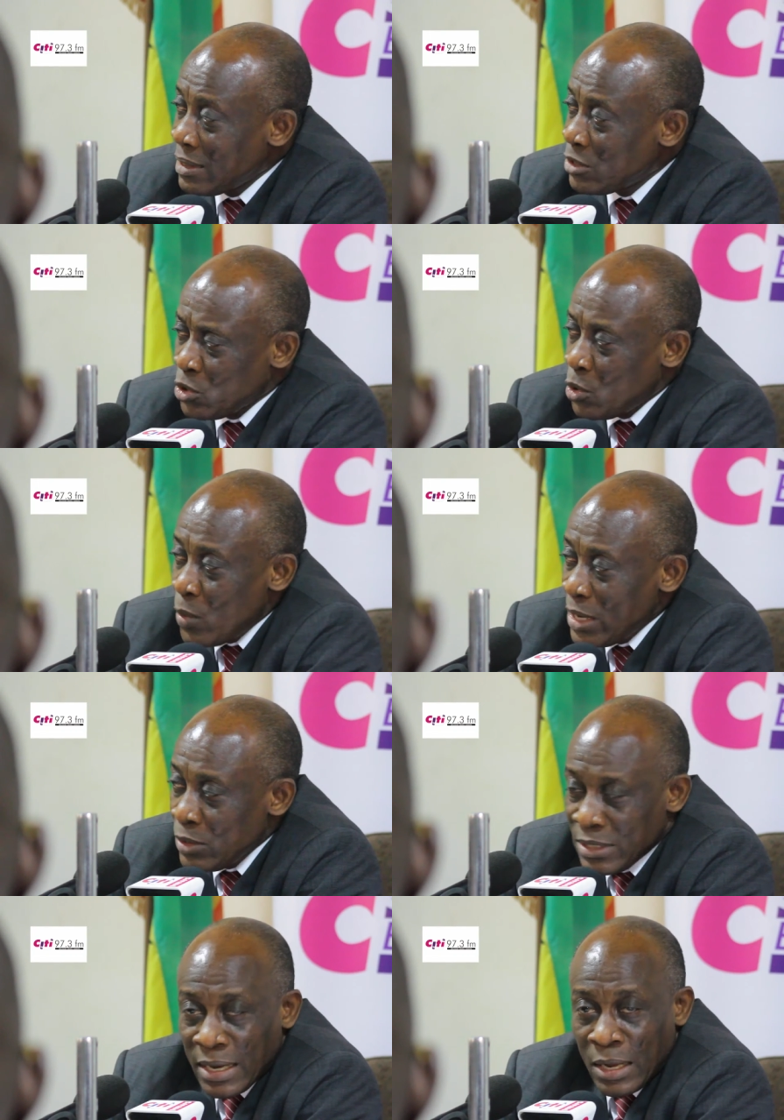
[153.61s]
So when
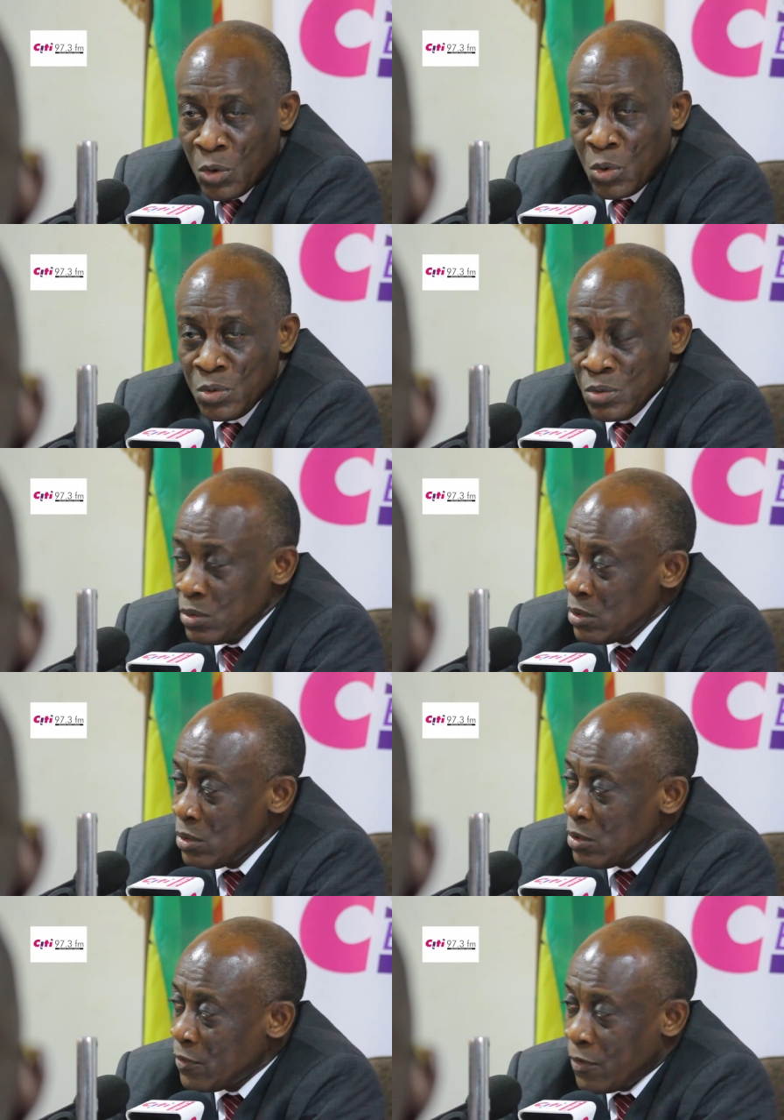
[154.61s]
you take a loan
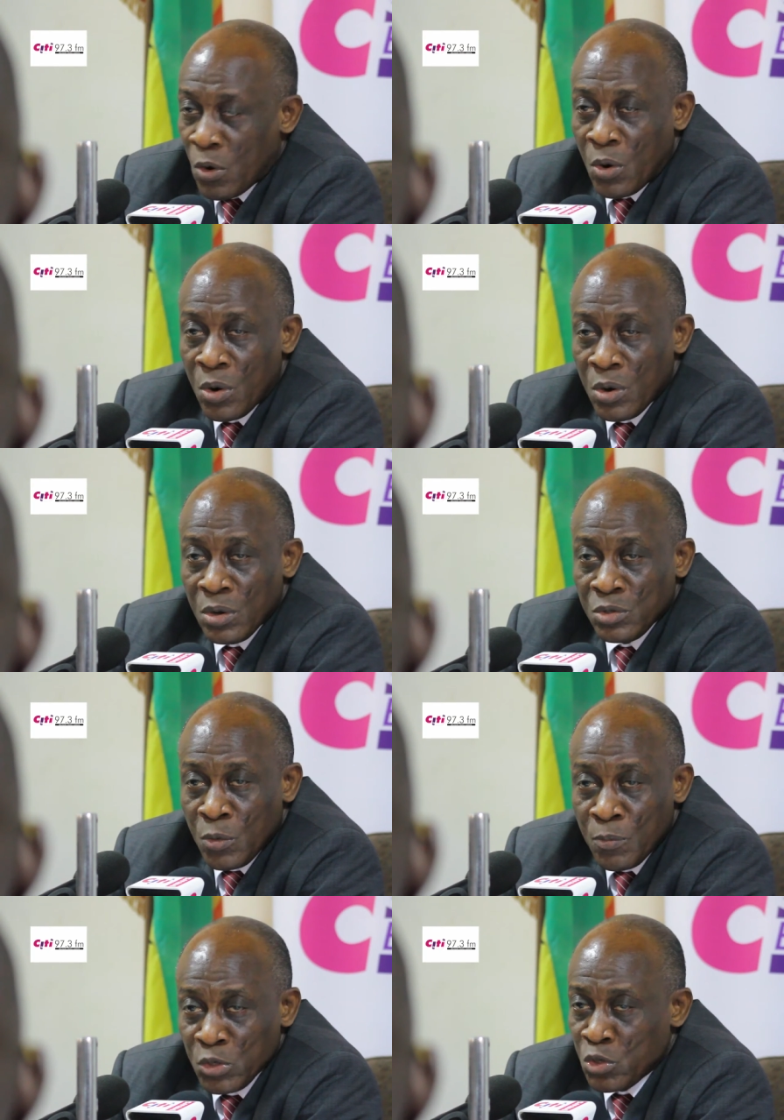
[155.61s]
to
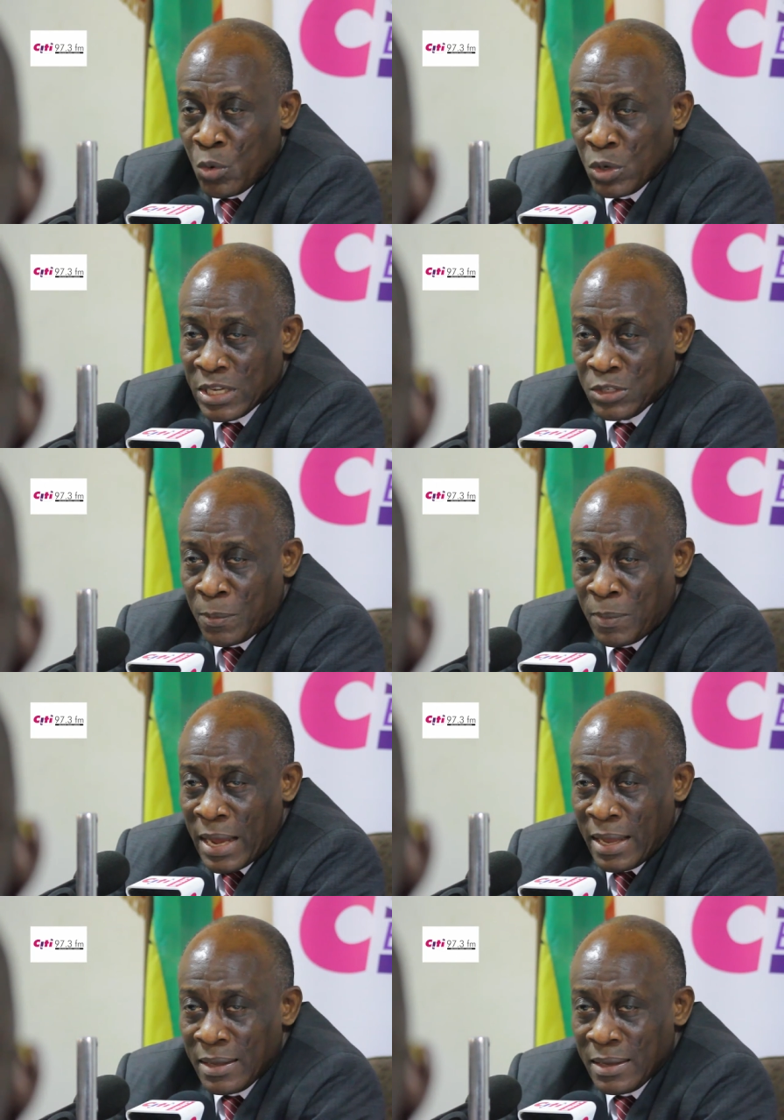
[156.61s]
boost your water supply,